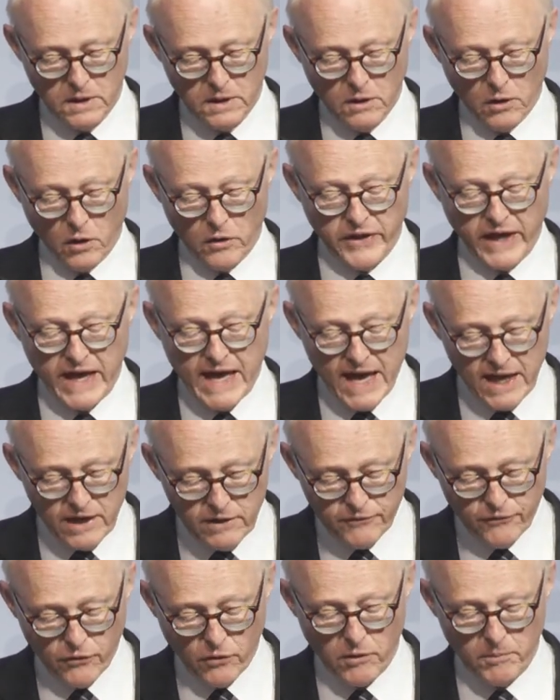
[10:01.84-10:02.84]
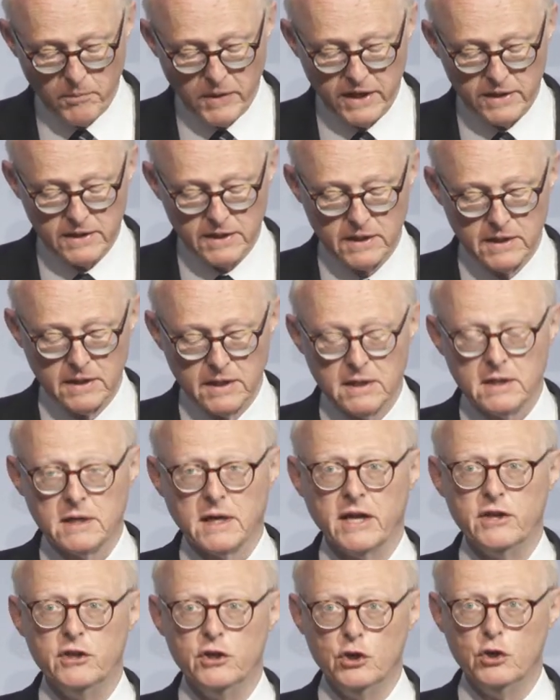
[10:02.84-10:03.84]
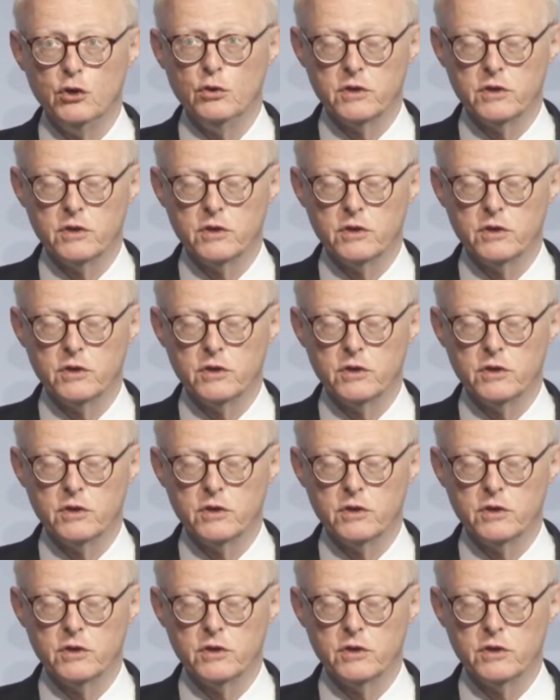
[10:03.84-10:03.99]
or they hid from it and knew